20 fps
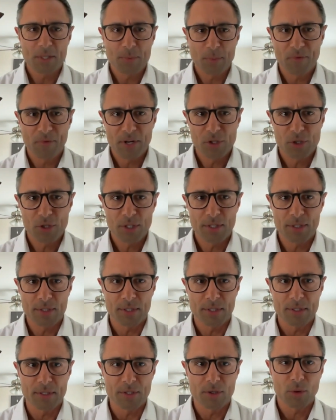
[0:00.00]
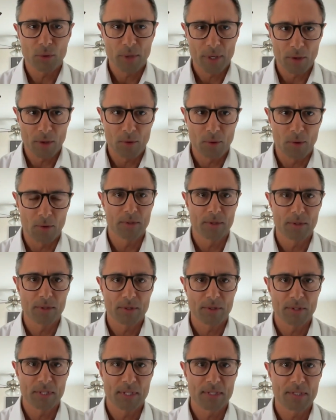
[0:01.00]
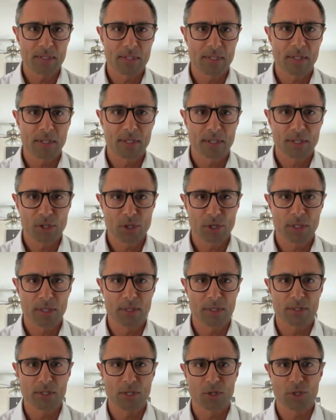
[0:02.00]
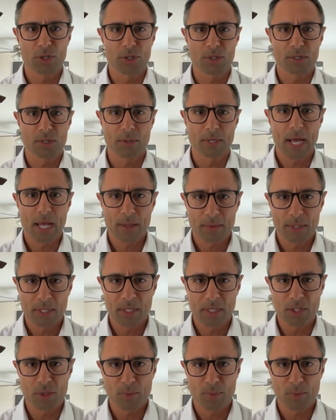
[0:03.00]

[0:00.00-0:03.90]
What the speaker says: prevention is critical. These conditions such as diabetes,